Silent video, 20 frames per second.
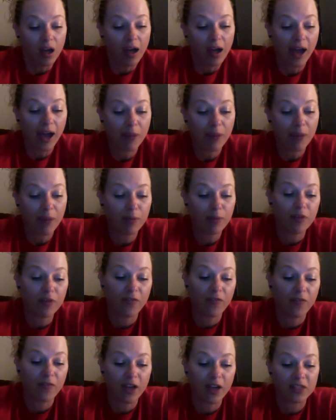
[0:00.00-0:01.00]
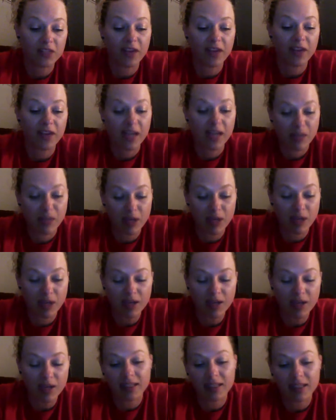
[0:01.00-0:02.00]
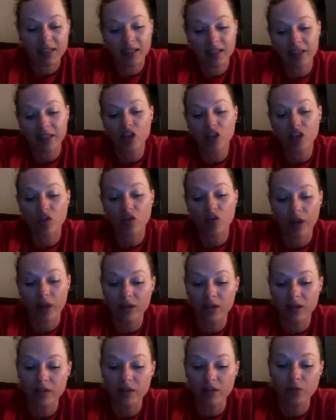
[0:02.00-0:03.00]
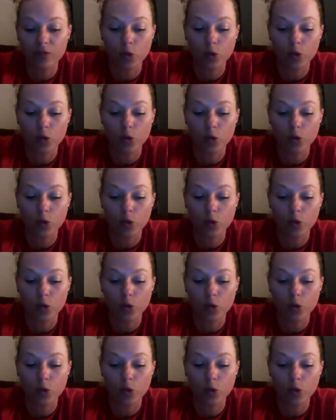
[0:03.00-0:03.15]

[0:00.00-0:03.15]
Hyperphosphatemia is anything greater than